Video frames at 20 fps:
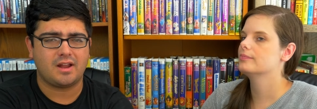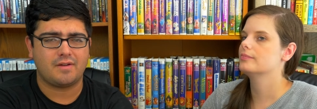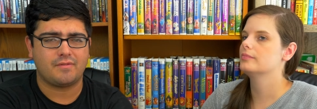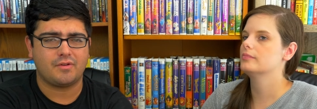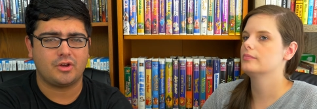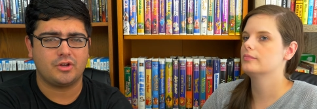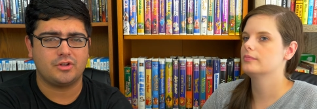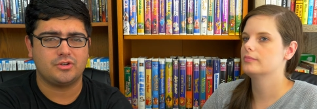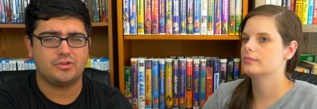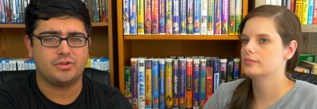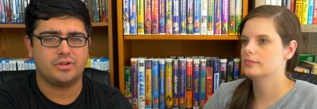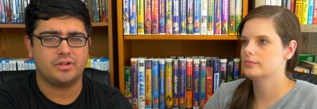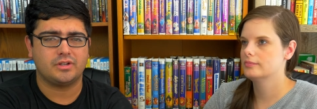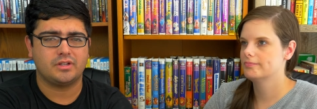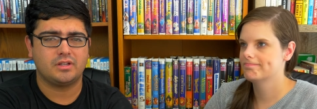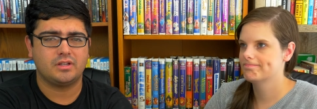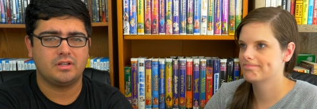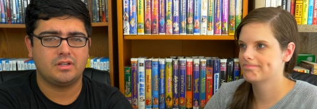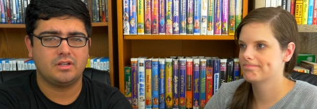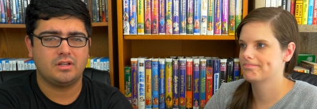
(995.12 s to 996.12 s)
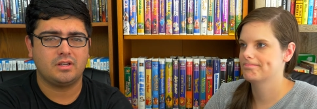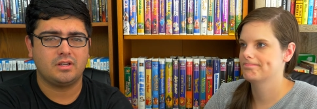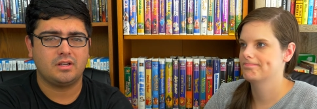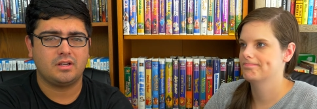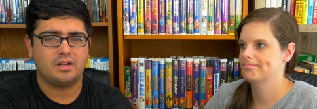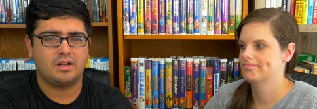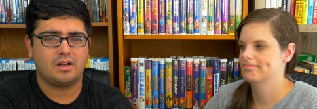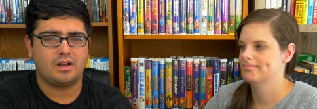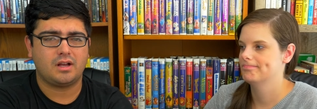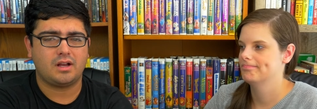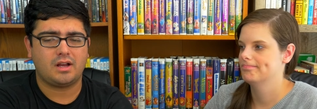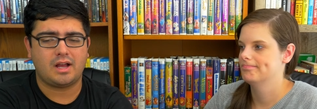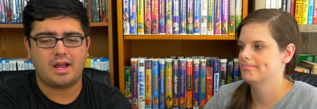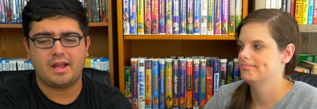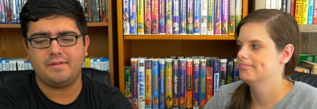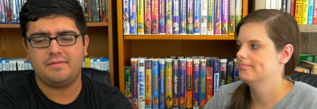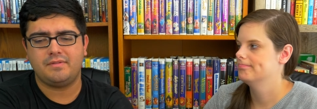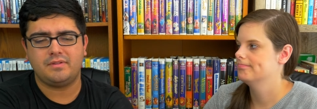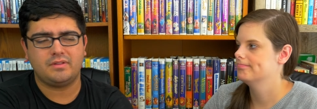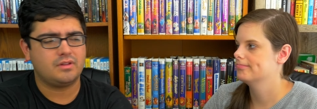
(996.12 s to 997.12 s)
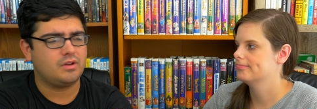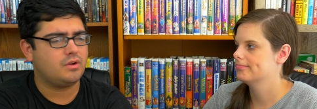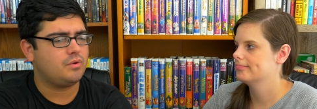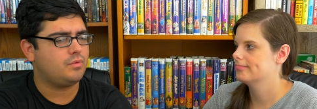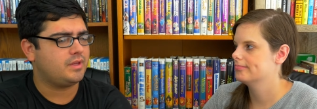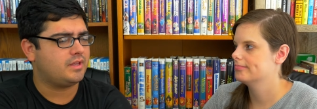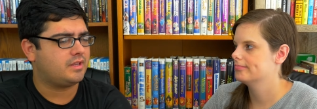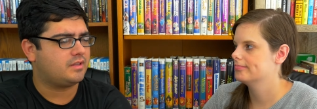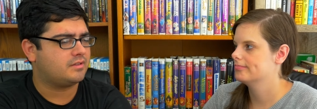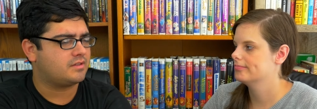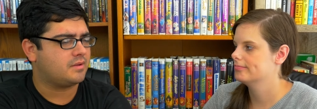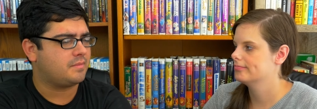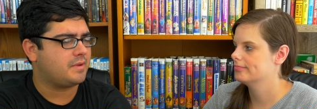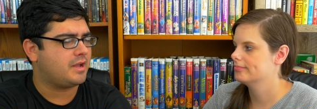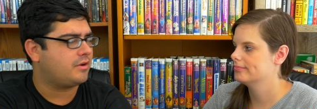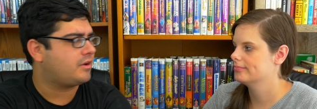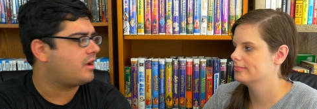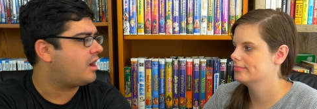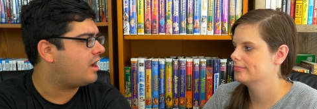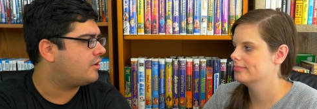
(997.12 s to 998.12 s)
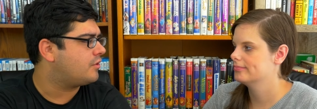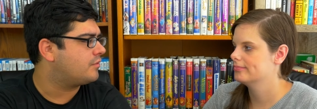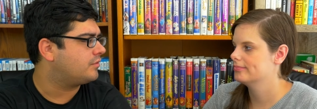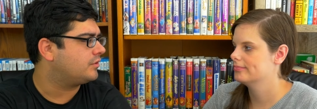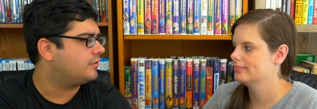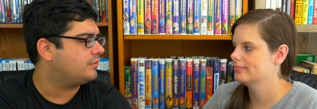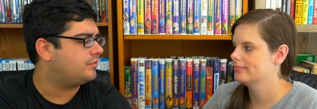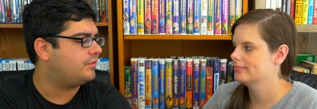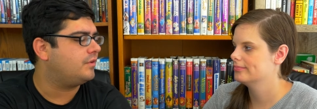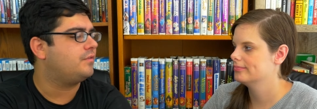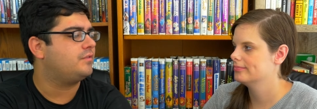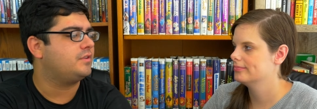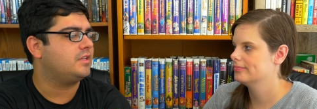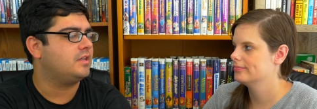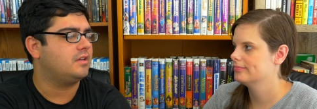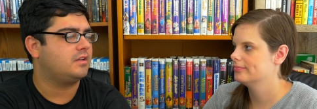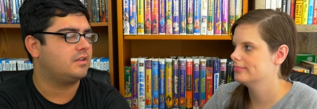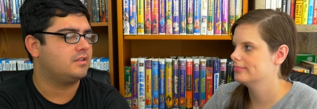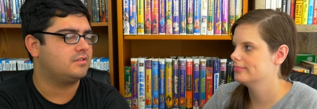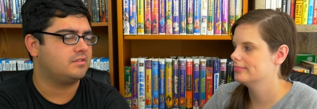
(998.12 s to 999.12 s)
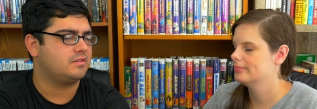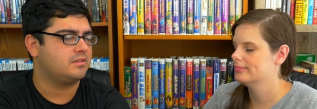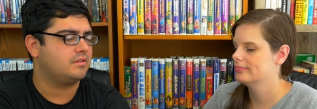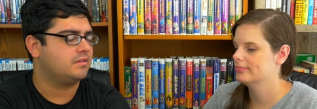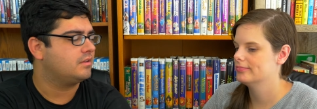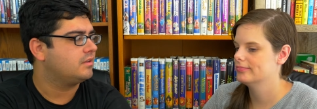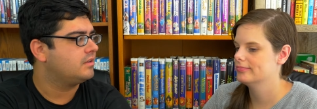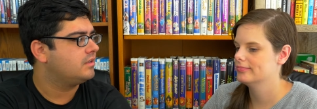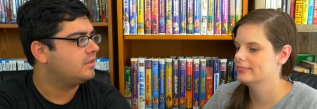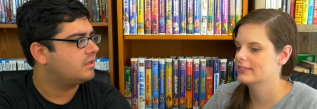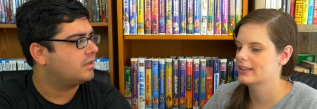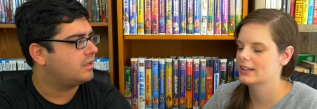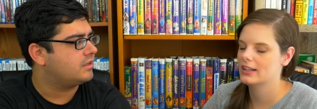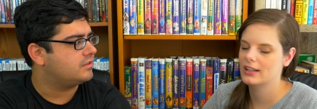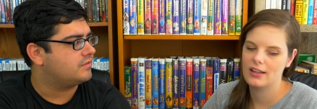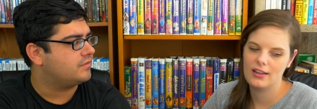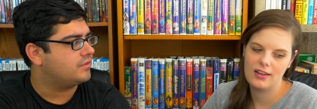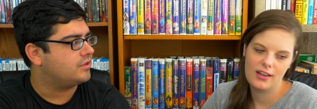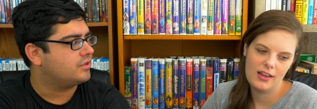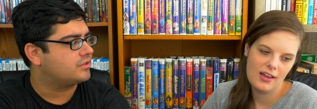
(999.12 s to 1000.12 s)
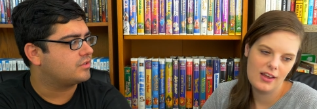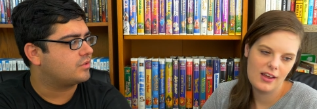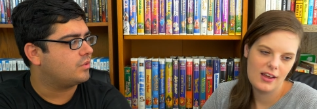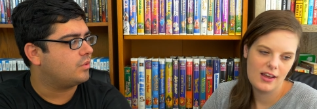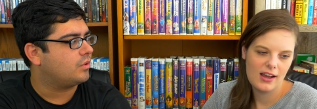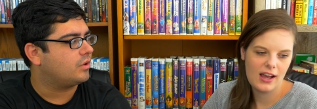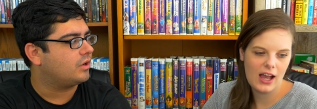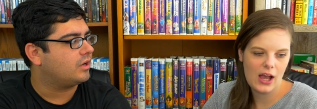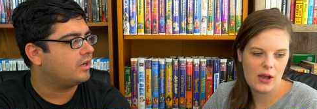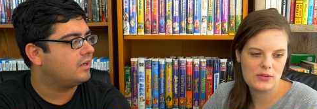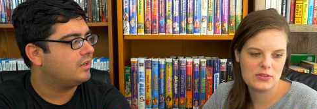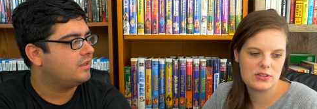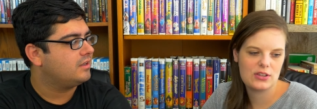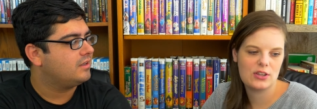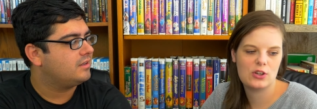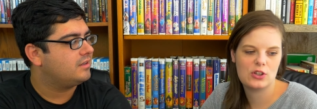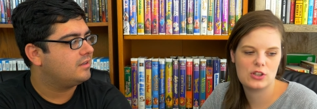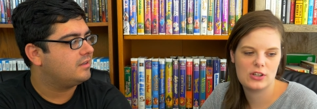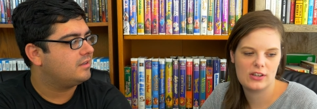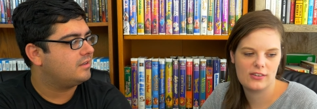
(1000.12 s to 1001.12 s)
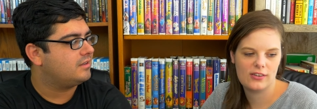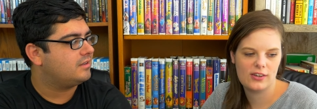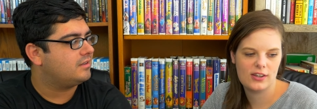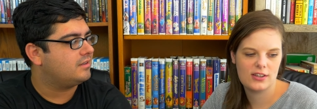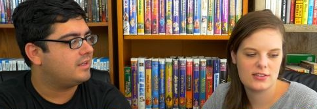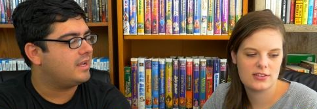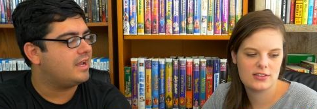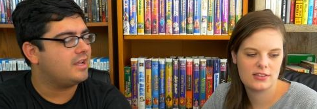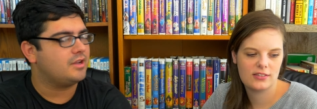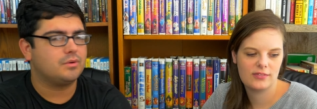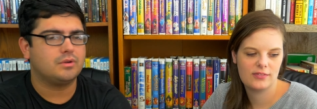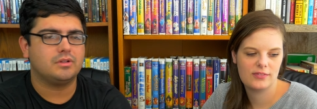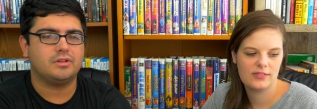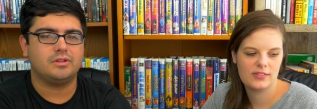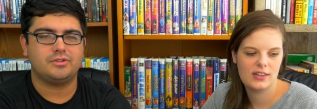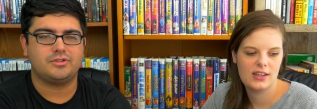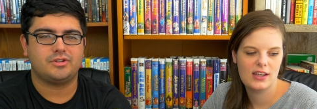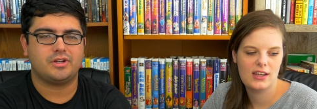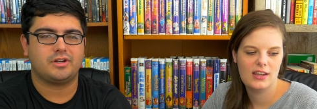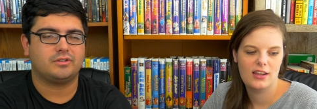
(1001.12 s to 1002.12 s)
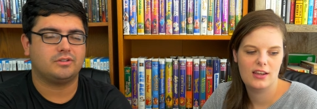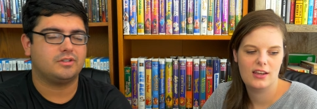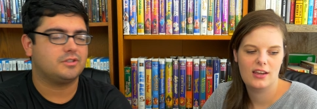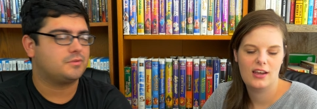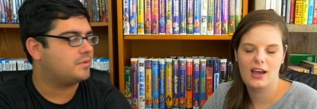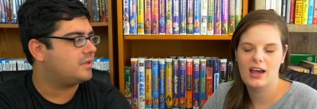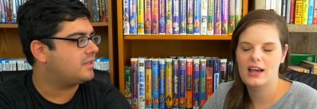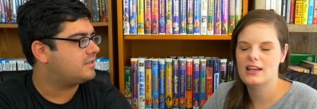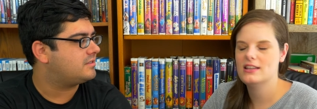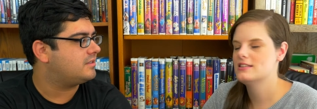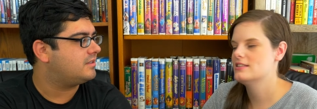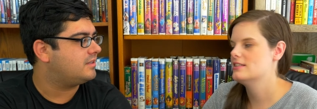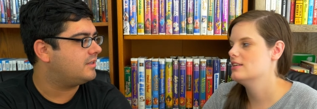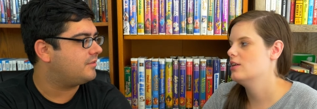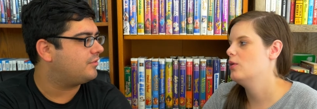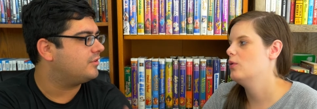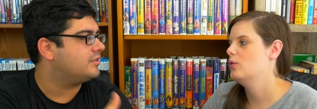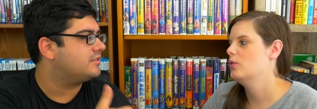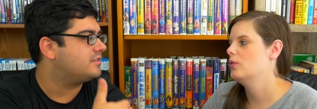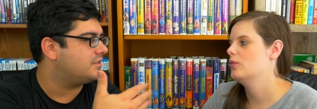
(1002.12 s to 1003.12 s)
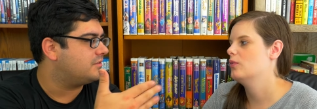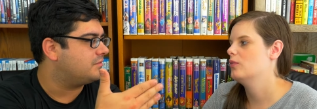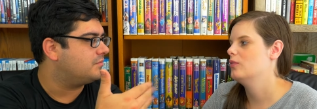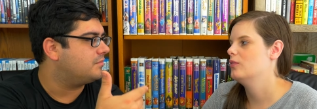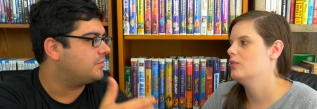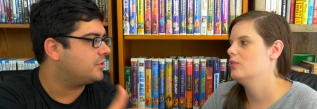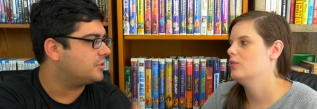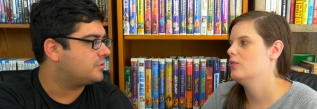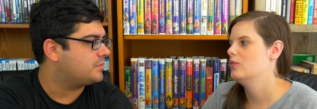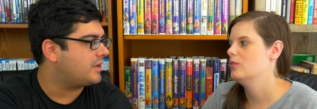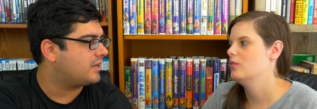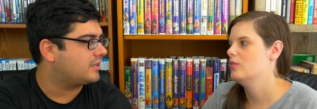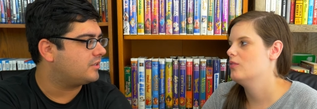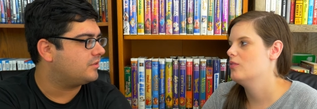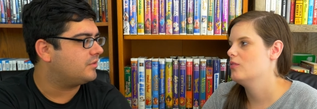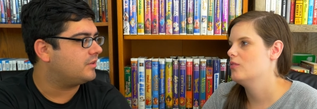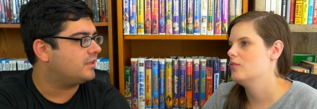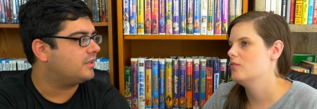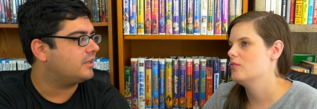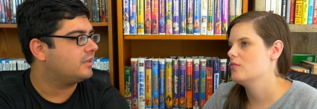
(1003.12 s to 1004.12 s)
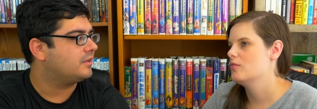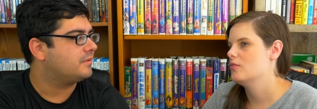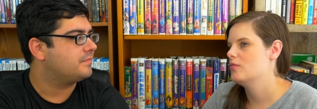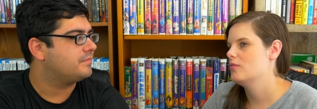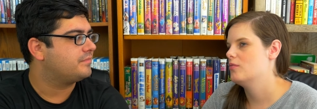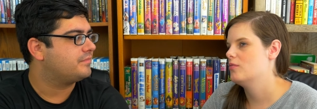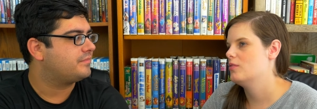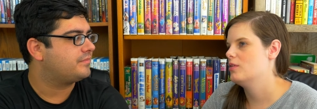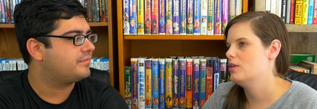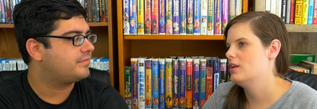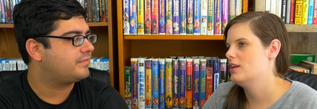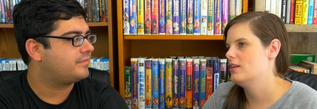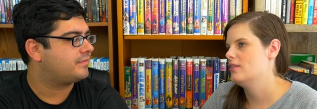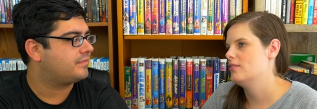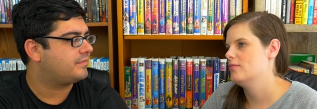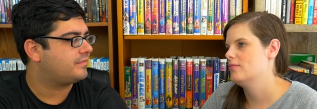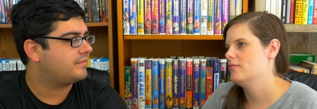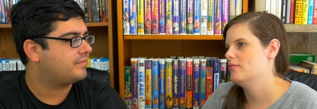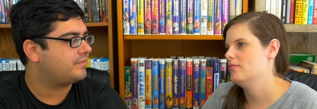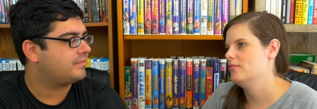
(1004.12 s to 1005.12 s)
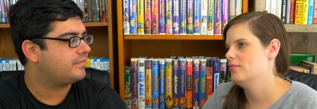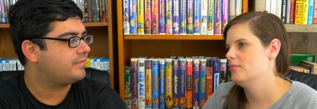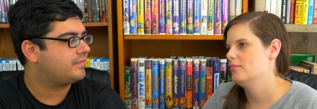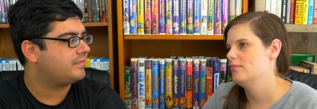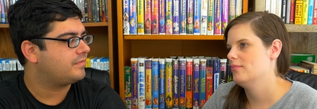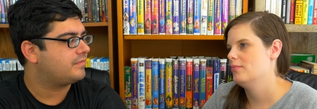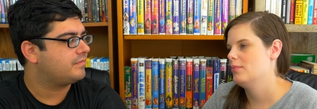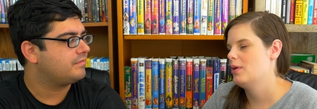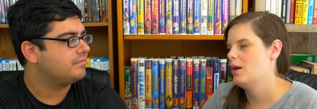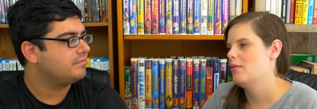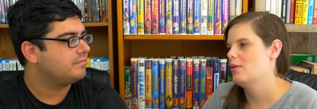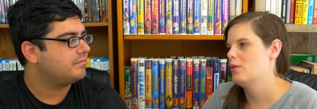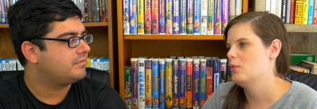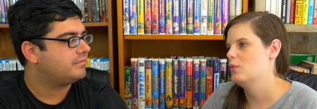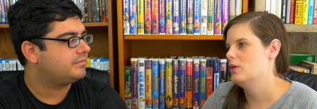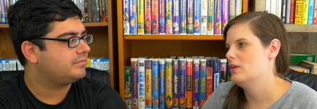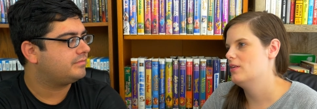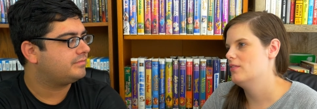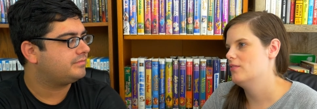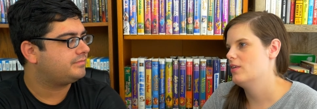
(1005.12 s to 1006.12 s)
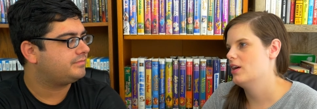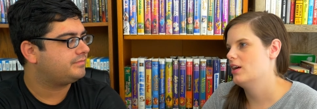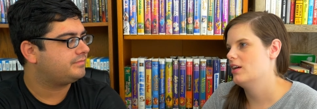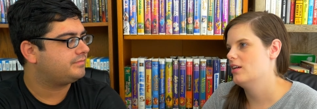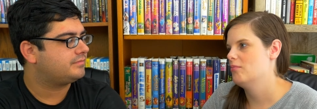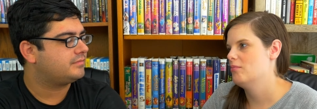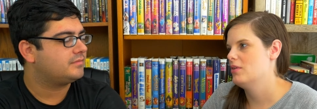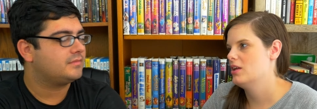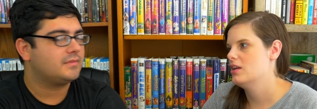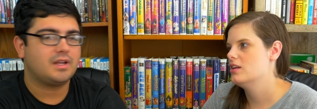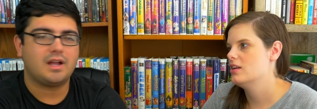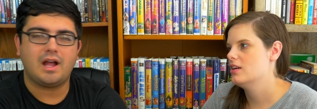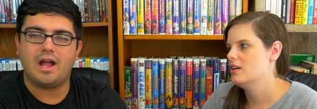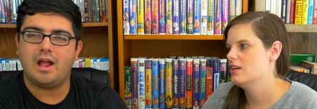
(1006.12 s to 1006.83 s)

Speaker 1: out of 100. I, even though we somehow got over a 50 because he because of your score. I was
Speaker 2: a little generous. Yeah,
Speaker 1: you were a little generous, but that's the difference in perspective here.
Speaker 2: Wouldn't probably wouldn't recommend